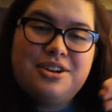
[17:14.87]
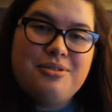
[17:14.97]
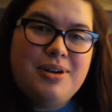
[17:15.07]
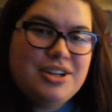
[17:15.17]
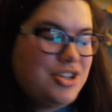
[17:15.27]

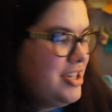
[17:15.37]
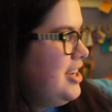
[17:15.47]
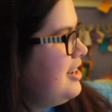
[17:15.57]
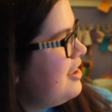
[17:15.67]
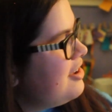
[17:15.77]

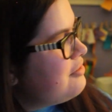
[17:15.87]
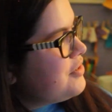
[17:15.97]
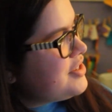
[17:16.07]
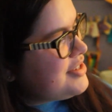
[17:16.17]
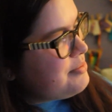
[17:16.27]
question.
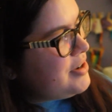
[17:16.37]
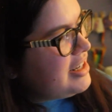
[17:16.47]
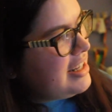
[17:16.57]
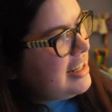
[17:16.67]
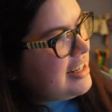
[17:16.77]
For this
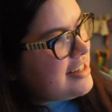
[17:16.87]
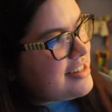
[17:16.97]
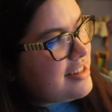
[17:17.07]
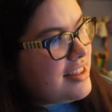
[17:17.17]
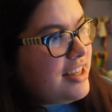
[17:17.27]
one, it
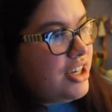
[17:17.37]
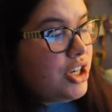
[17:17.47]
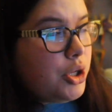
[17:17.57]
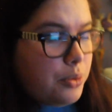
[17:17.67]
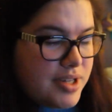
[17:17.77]
is the
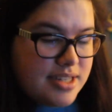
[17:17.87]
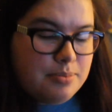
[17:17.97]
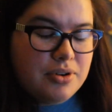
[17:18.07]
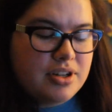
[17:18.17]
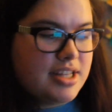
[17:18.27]

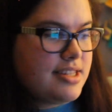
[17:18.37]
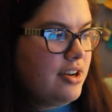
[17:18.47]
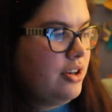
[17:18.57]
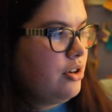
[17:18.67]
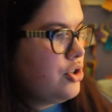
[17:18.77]
newest book that's
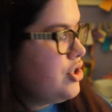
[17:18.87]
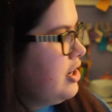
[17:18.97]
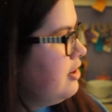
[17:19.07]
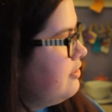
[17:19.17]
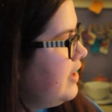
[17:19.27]
on your
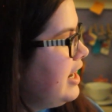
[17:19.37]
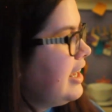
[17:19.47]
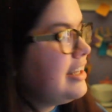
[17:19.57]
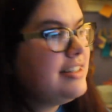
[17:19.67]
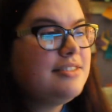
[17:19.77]
shelf, and I
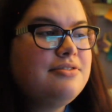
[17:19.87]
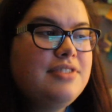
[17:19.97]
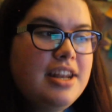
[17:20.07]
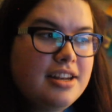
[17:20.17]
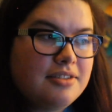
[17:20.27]
can
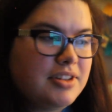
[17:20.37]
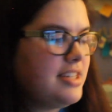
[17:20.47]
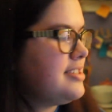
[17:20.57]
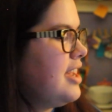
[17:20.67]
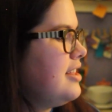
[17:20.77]
definitively
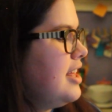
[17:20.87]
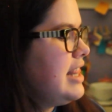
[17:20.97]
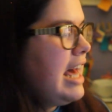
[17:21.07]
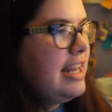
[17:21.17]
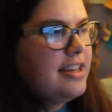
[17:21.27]
say that
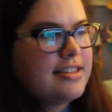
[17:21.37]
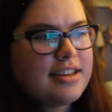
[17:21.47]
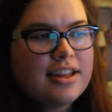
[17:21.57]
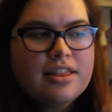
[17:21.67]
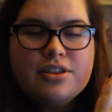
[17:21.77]
that is
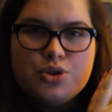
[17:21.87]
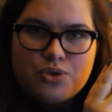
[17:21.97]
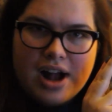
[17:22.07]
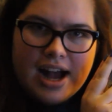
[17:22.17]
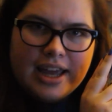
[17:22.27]
The
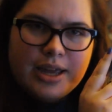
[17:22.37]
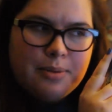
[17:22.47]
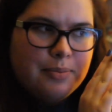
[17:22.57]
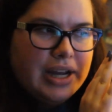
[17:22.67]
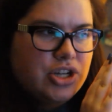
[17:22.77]
Dry
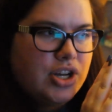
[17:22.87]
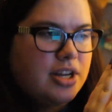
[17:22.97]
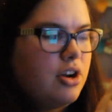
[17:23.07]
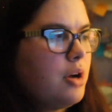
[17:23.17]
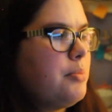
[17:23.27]
by
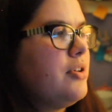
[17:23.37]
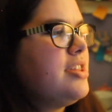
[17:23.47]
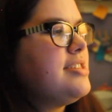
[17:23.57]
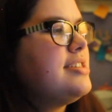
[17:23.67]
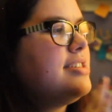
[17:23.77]
Jane Harper.
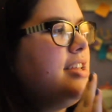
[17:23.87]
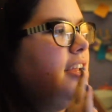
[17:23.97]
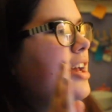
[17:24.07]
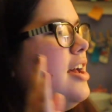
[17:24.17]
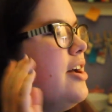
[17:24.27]
This is
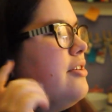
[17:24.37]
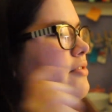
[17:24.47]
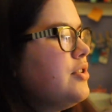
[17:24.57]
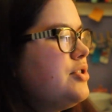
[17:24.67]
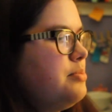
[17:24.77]
the
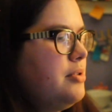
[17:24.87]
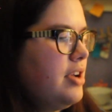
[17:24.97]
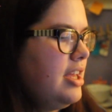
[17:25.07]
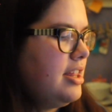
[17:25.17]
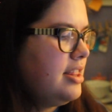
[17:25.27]
first
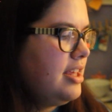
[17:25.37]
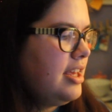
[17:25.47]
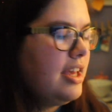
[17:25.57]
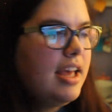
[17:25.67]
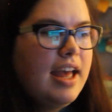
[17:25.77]
book in
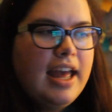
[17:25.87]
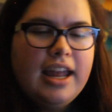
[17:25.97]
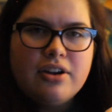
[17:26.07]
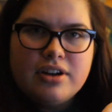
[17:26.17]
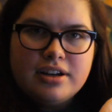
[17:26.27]
the
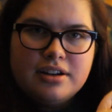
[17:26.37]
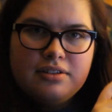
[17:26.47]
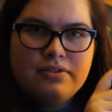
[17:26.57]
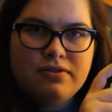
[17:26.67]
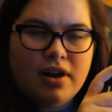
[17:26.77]
Aaron
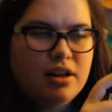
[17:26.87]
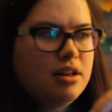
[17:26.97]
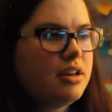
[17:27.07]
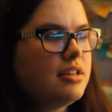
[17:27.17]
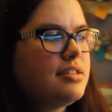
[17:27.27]

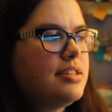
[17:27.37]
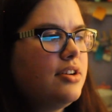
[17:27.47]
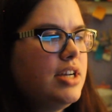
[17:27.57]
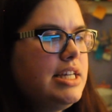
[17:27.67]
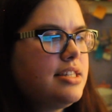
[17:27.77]
Falk
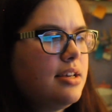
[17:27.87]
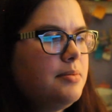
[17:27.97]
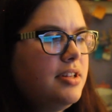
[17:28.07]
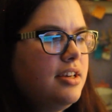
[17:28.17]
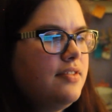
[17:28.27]
series, I
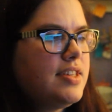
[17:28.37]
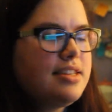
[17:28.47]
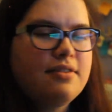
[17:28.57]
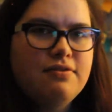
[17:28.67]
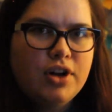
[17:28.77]
believe. Is
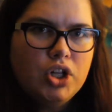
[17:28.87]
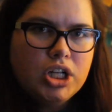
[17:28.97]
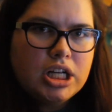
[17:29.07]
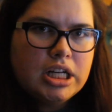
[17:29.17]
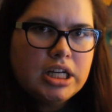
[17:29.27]
it
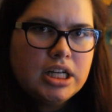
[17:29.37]
Falk?